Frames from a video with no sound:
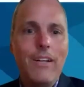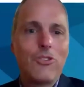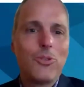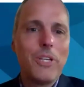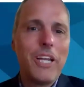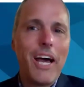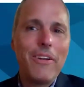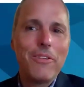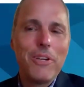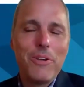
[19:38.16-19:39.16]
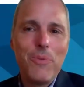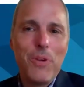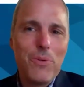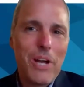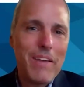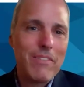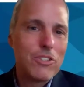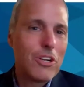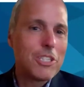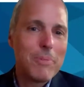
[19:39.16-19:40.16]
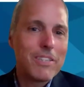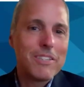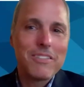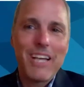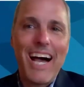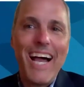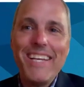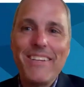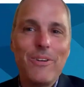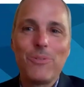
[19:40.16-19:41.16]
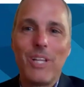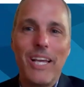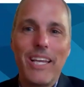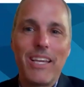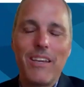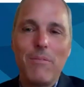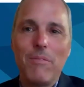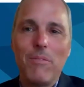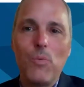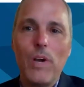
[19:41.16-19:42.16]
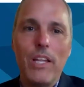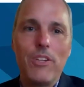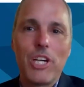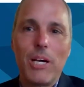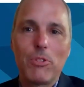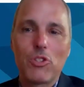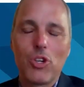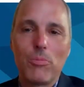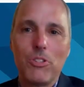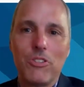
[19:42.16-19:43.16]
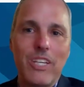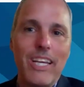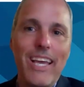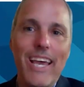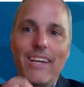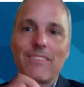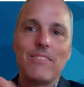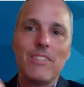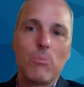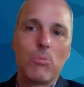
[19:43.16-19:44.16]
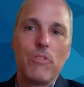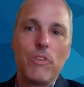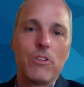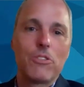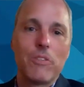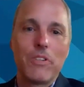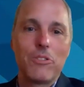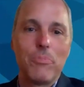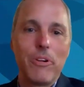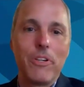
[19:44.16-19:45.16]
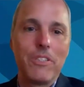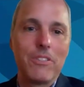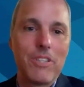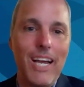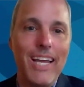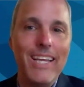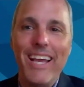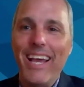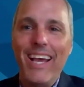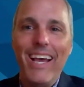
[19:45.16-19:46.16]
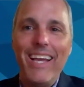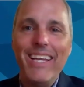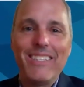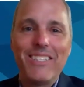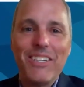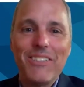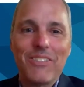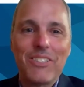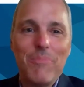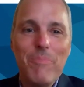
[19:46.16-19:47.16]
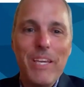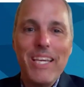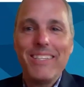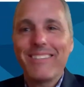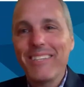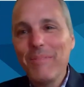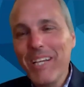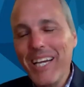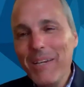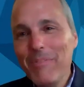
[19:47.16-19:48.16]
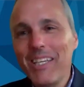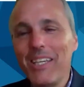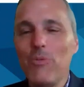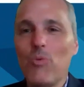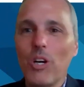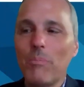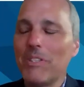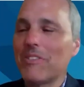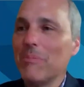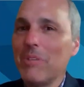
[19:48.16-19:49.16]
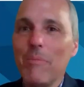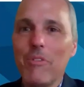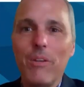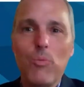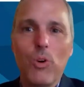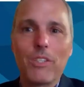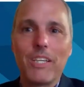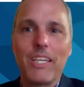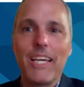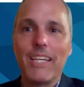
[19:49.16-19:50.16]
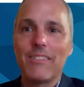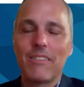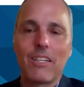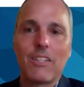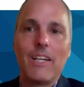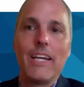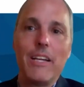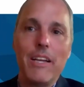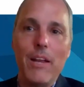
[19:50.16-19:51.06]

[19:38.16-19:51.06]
Julian, I don't know. You and I haven't talked about this. I don't like when job descriptions say X number of years of experience. it just, to me, sometimes it can work, but sometimes it works against the client.